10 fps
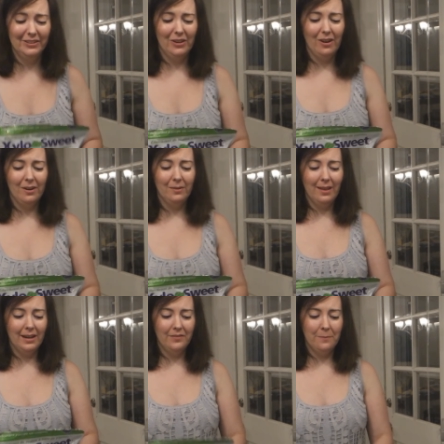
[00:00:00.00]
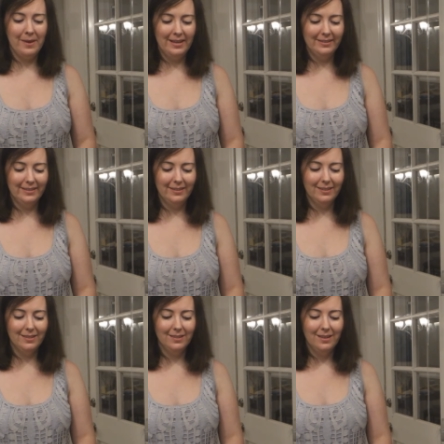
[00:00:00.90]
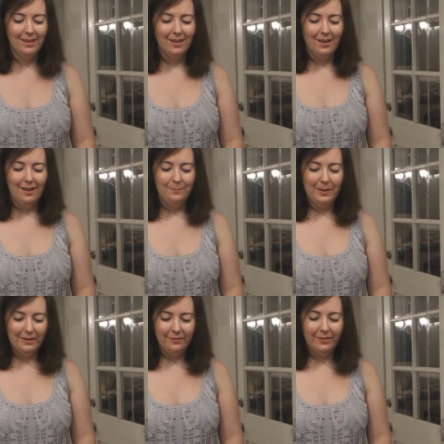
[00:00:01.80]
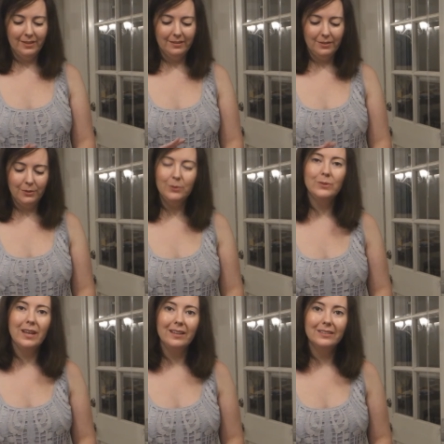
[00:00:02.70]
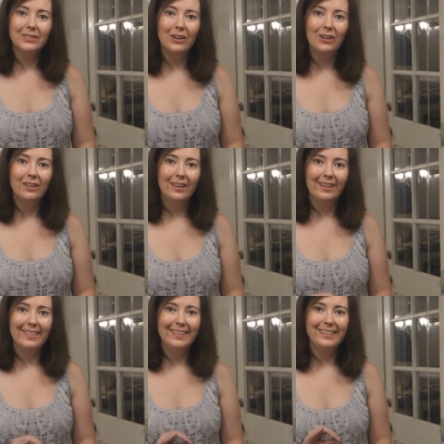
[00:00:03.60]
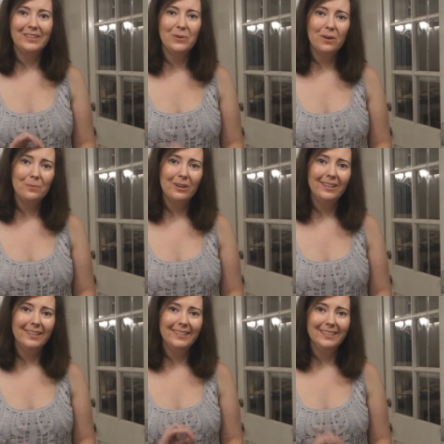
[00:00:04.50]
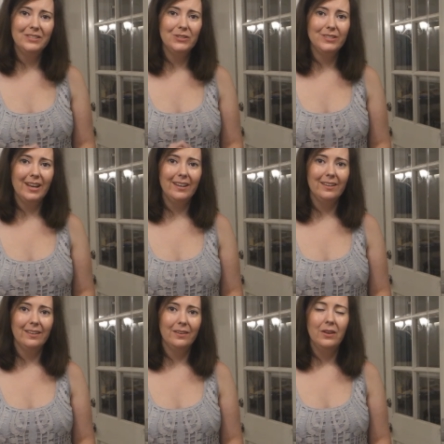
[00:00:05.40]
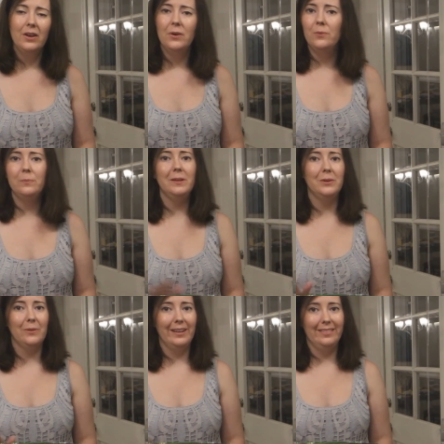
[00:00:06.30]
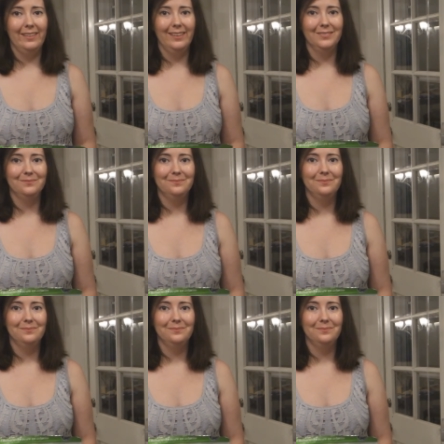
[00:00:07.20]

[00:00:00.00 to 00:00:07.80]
There are a lot of amazing benefits to xylitol, and I think incorporating it into your diet would be a great thing.